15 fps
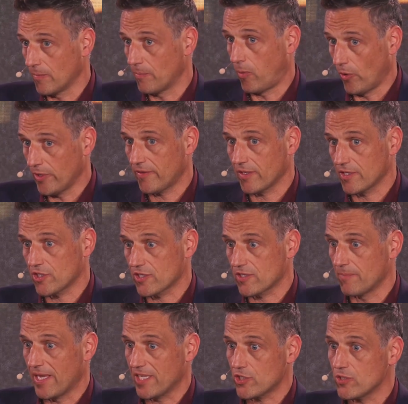the points I just
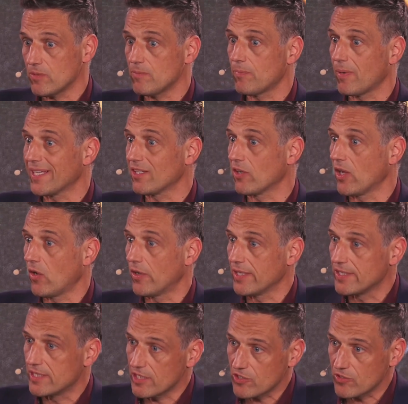mentioned, but in
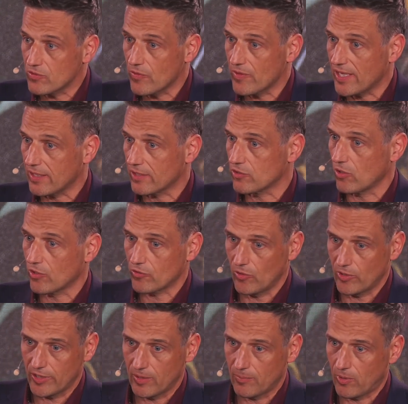addition to that, I talked
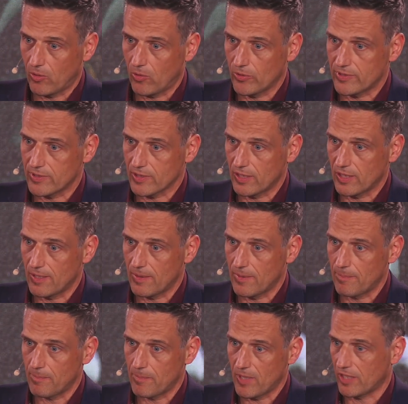earlier about
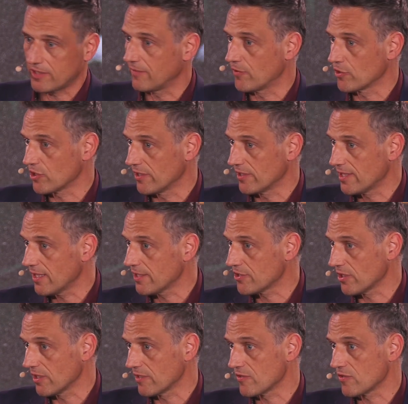artificial
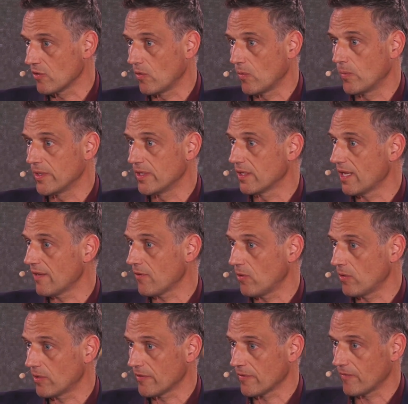intelligence. So we have
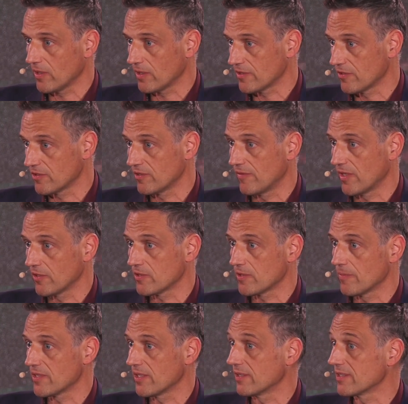our research and
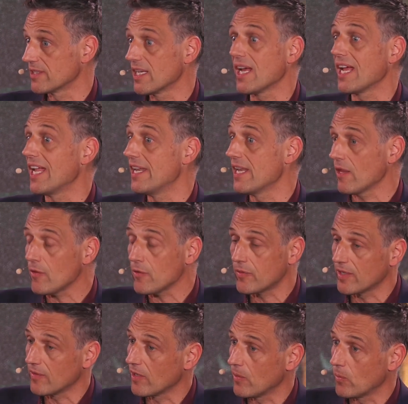development centers here. Another
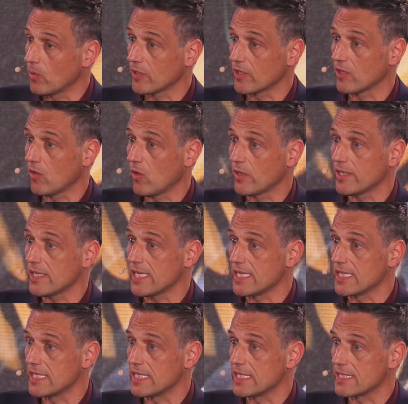thing they're working on
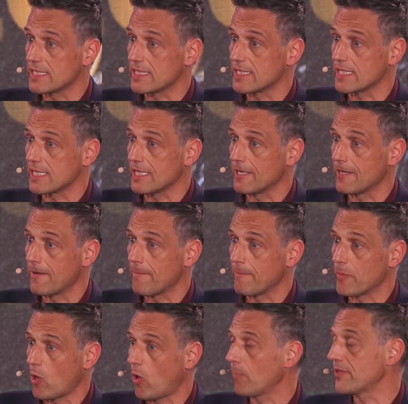is
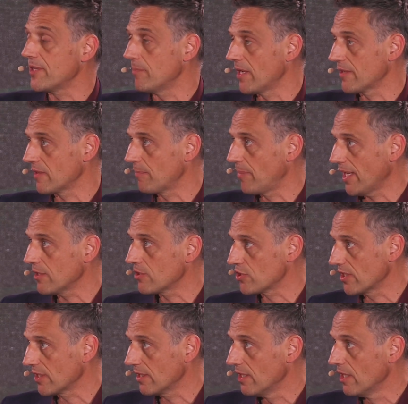optimizing
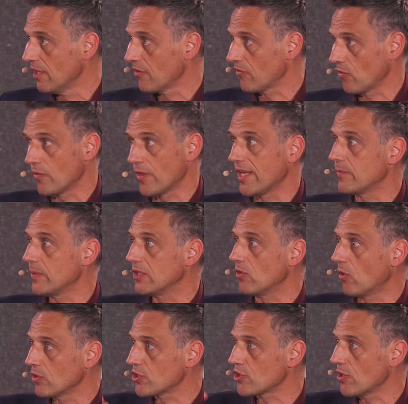packaging so that we
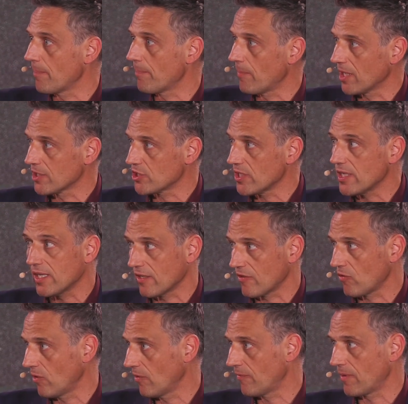don't ship much air.
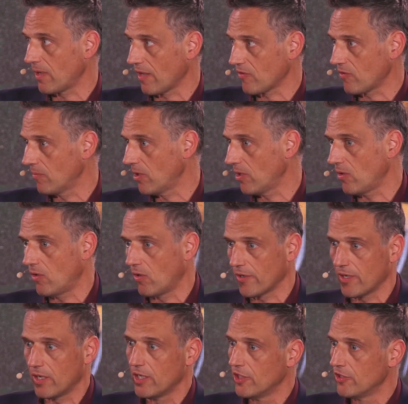So if customer
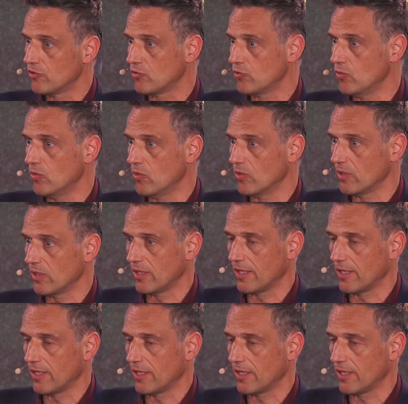order two